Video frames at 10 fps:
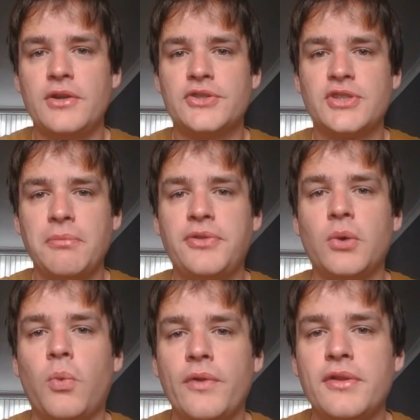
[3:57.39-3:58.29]
is
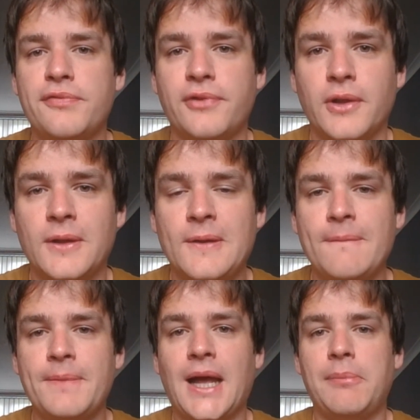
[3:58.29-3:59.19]
something wonderful
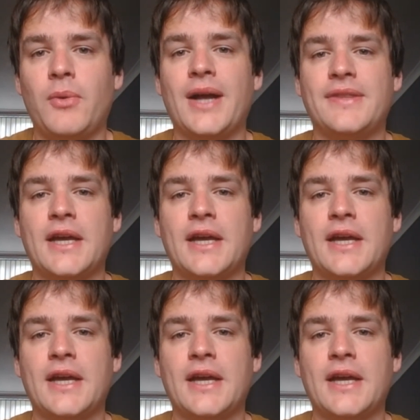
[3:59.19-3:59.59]
about a